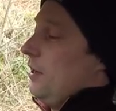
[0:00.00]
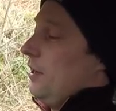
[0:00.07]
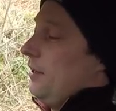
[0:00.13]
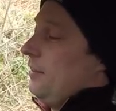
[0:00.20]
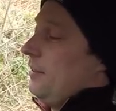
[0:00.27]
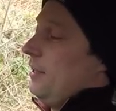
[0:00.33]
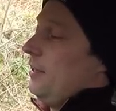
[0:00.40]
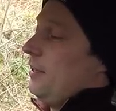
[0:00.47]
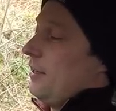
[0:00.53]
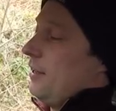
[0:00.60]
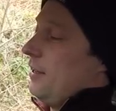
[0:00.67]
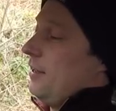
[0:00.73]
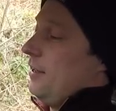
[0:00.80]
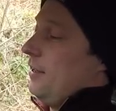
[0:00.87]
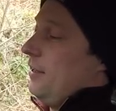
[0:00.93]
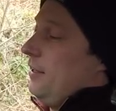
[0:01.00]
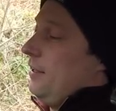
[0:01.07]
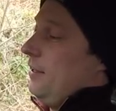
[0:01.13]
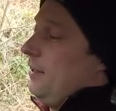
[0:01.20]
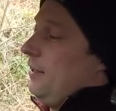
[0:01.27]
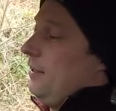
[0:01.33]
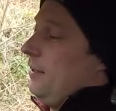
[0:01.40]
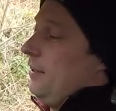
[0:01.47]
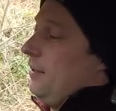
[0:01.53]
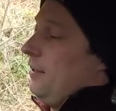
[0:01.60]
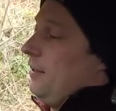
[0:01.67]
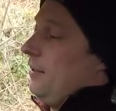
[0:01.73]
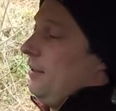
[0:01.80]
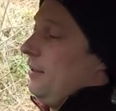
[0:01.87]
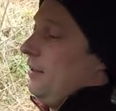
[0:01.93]
I think uh,
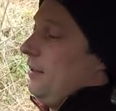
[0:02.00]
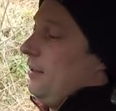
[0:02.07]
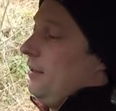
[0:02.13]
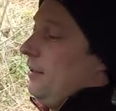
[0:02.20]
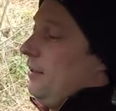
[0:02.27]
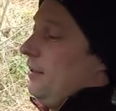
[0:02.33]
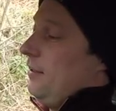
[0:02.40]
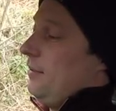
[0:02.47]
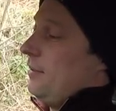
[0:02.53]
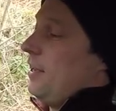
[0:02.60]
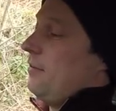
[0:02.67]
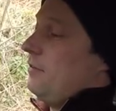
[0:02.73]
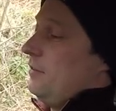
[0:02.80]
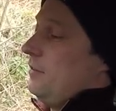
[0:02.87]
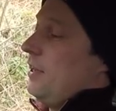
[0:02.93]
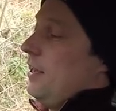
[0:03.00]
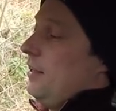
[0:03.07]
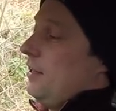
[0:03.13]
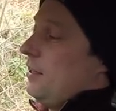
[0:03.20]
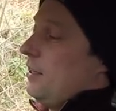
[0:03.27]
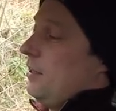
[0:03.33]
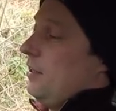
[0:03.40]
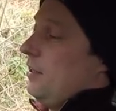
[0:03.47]
it's safe to say that